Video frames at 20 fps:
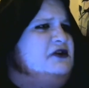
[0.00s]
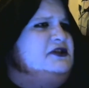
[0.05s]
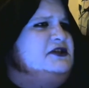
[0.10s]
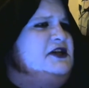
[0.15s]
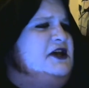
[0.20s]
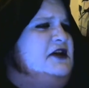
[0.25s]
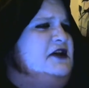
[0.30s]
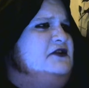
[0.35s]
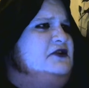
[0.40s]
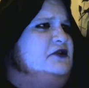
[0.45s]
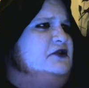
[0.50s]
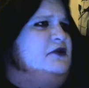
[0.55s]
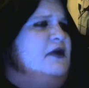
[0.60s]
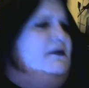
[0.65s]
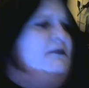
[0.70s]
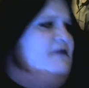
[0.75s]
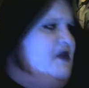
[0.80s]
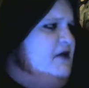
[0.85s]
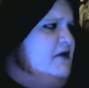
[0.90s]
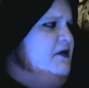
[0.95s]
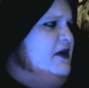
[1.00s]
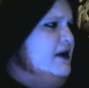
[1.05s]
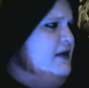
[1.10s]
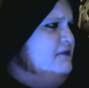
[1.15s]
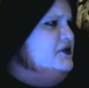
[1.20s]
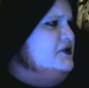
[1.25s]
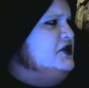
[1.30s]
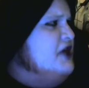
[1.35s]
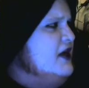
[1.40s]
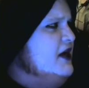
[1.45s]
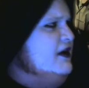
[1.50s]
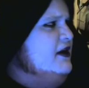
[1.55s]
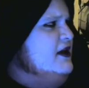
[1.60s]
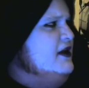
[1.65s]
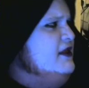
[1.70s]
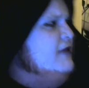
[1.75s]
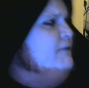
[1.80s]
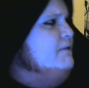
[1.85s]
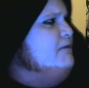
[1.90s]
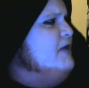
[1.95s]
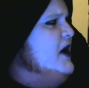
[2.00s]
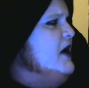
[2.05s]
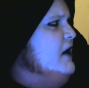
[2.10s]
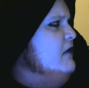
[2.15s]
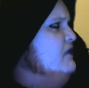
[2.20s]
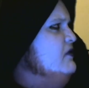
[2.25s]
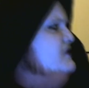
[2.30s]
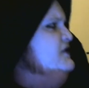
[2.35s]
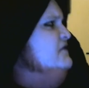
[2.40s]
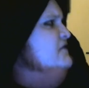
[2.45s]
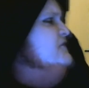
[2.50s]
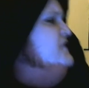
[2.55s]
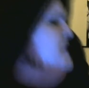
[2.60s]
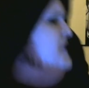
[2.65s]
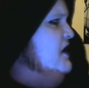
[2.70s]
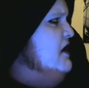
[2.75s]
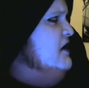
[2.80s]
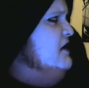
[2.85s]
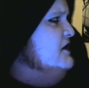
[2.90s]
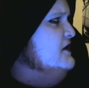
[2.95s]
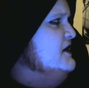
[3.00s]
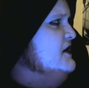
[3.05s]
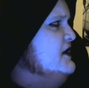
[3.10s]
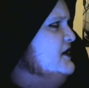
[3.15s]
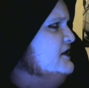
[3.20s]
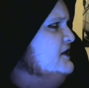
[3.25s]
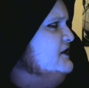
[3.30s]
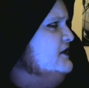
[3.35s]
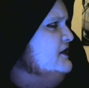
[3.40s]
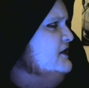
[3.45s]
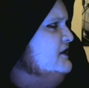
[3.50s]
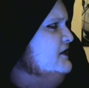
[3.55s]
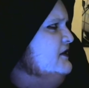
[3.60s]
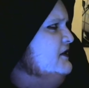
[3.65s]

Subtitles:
to interrupt me when I'm channeling the powers of darkness.